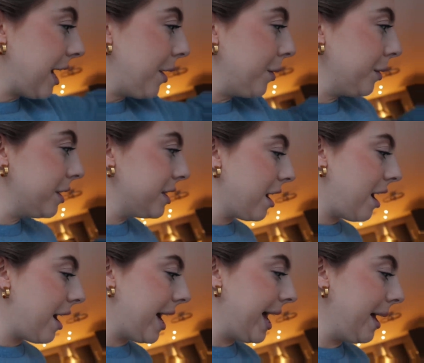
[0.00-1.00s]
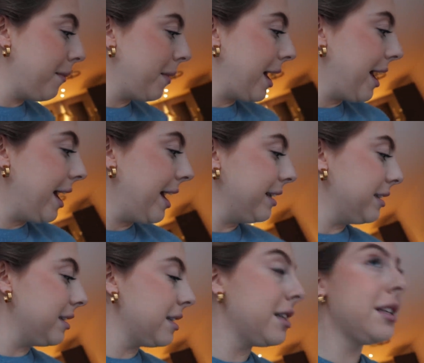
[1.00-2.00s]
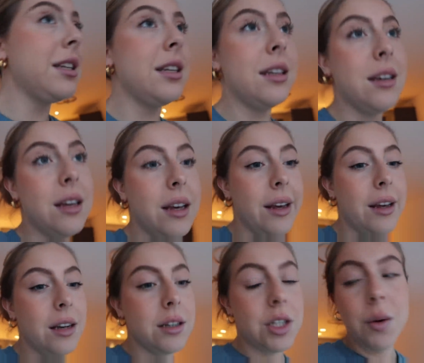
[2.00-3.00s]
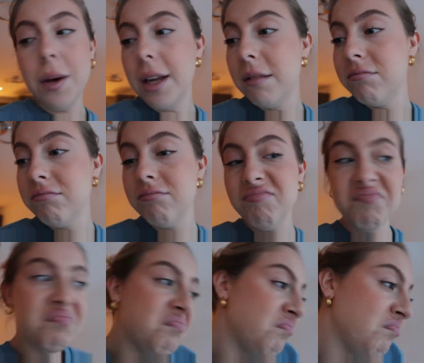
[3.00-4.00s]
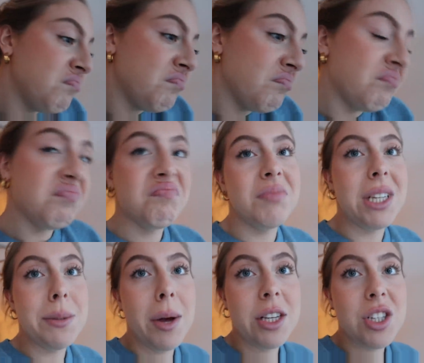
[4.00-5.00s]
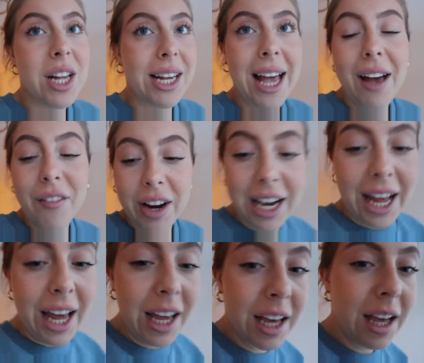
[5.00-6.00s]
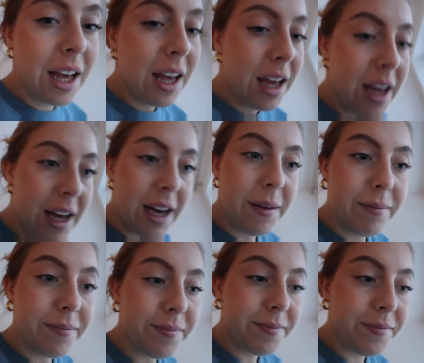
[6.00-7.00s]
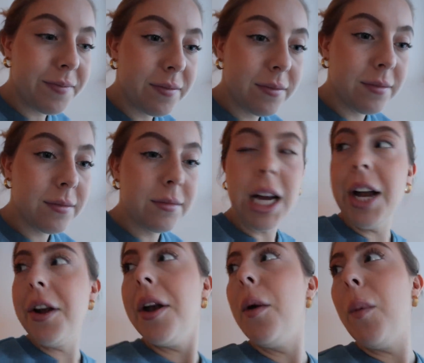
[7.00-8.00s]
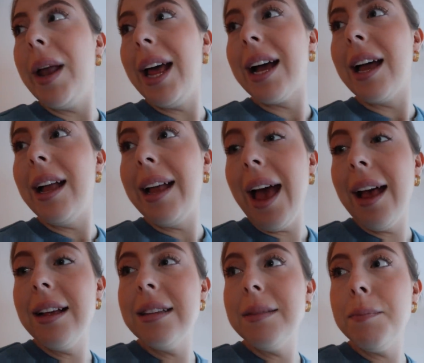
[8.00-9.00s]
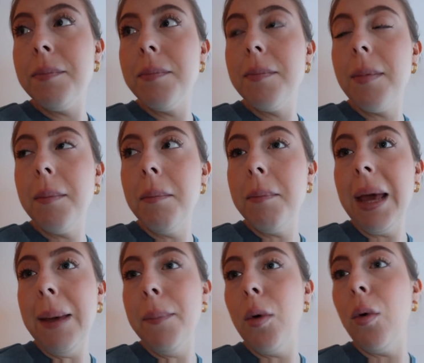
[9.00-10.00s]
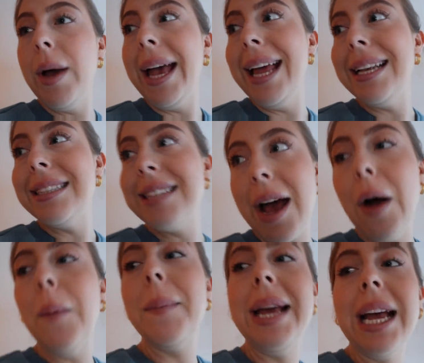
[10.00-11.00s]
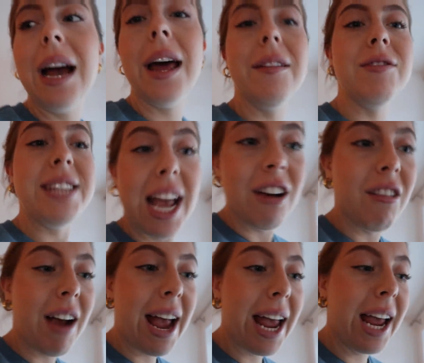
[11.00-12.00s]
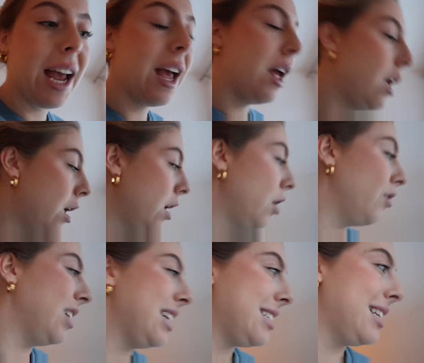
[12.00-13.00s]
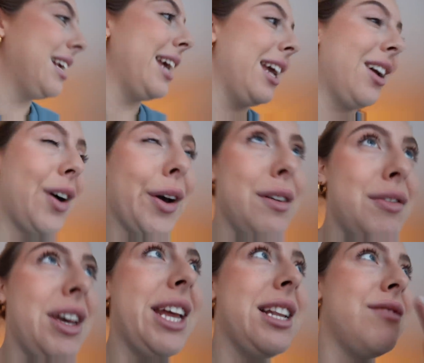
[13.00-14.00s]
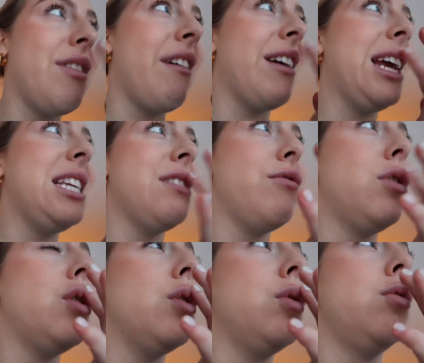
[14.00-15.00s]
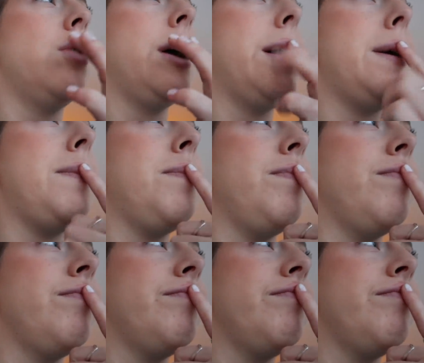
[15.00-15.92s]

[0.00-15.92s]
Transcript: out all the time and doing as much as I can, really. um, I know when I can get people in to help me kind of decorate. Obviously, COVID, it's very difficult um,